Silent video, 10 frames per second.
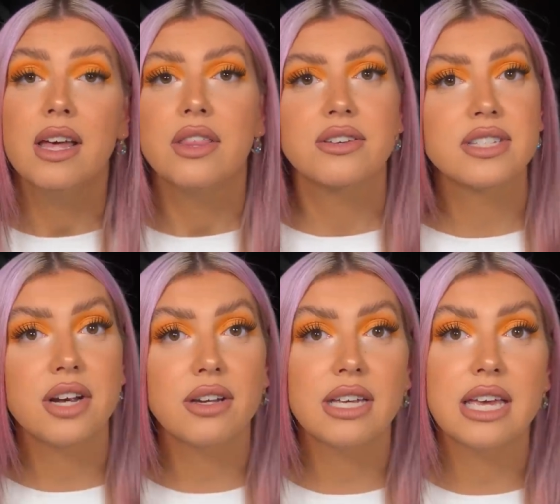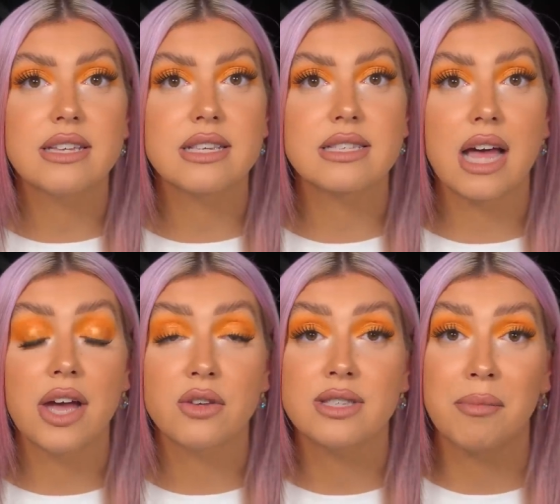there's certain cases
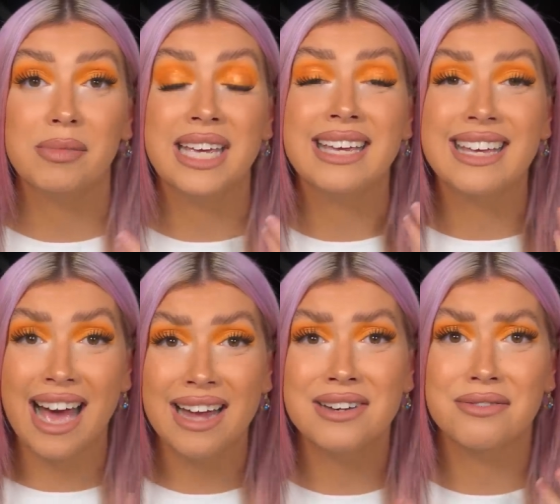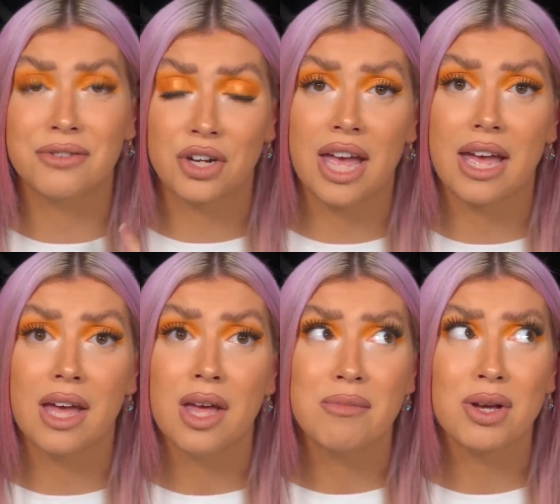that you simply can't forget
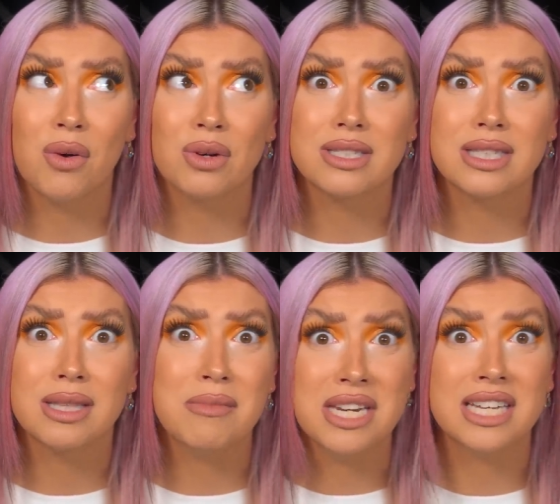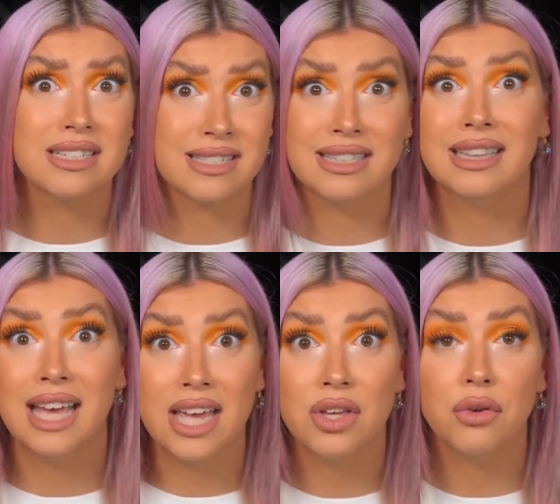because the media doesn't
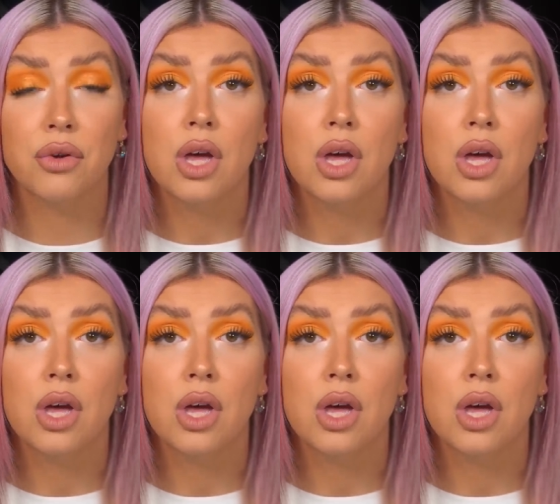let you.